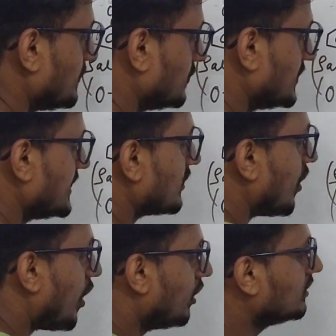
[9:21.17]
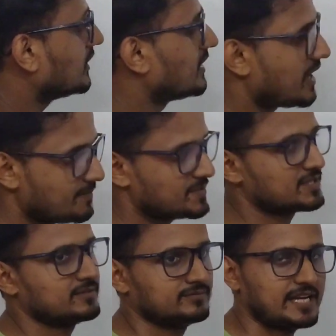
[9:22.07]
have to read all the
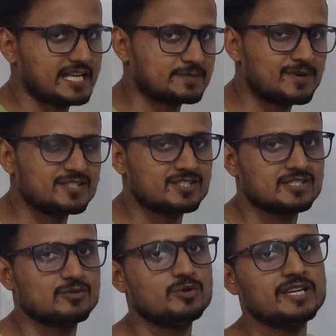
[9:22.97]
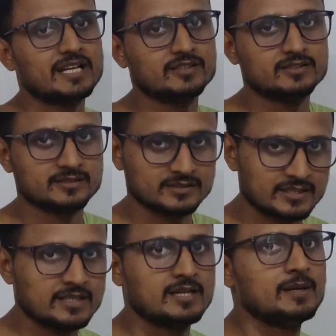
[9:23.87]
names, as much we can
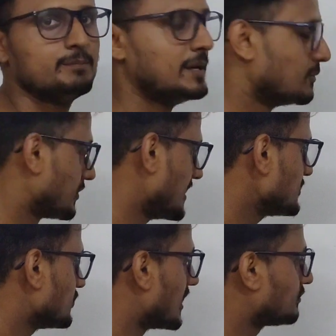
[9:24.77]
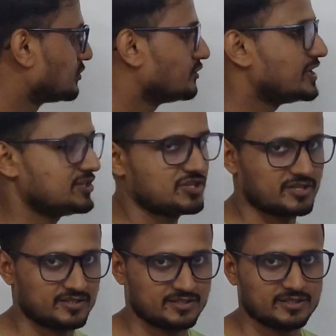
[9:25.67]
memorize, we have to read.
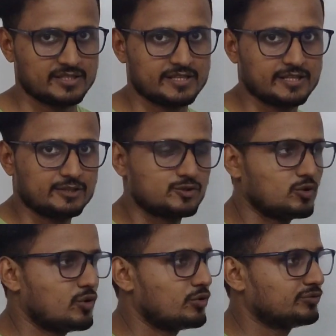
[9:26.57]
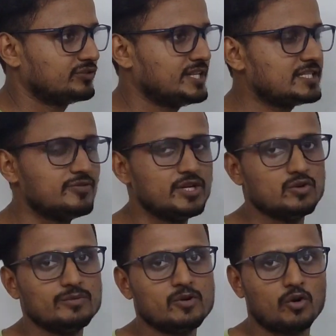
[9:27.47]
So this
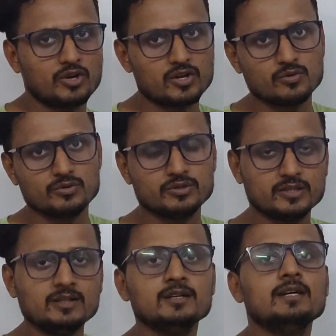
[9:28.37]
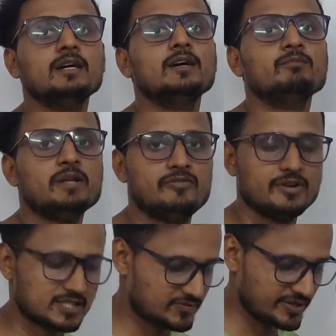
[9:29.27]
video will be continued with the
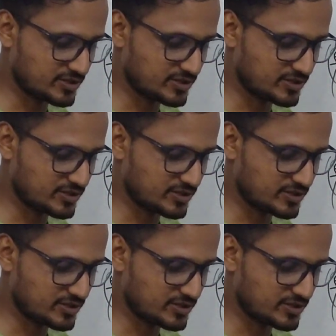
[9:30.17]
previous